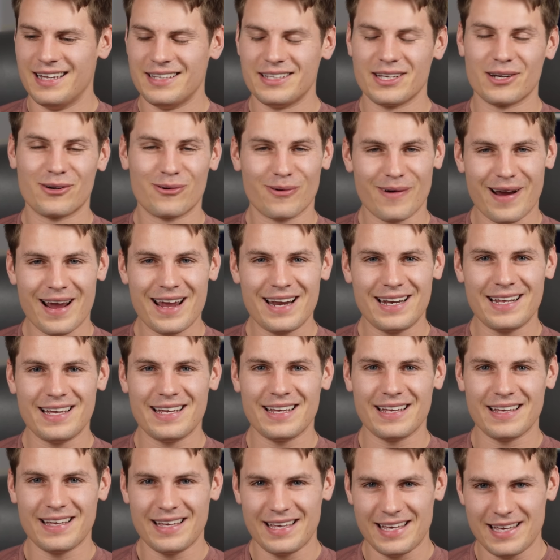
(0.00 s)

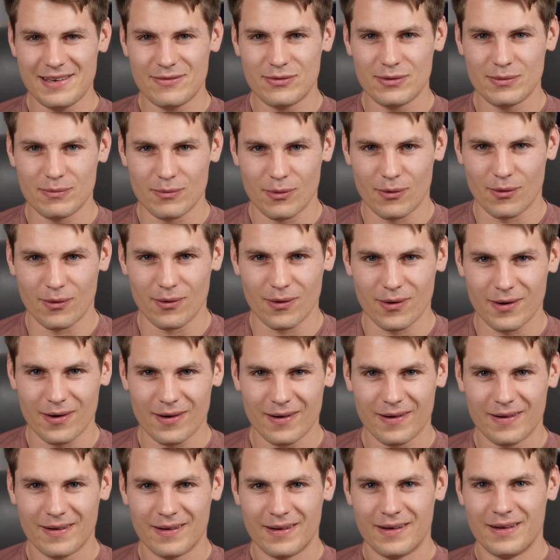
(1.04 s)
Degrading even more,
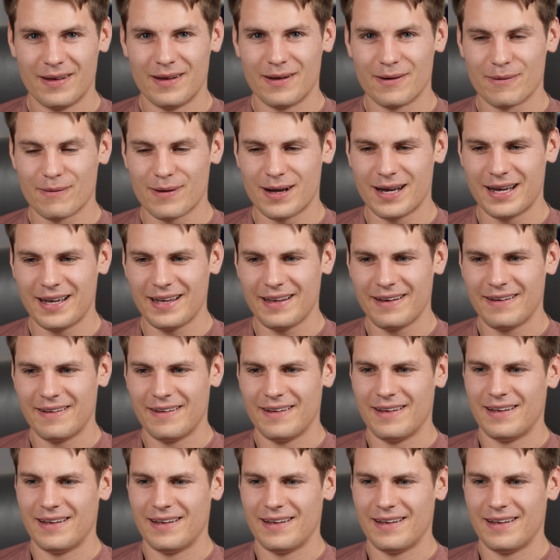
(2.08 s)
right?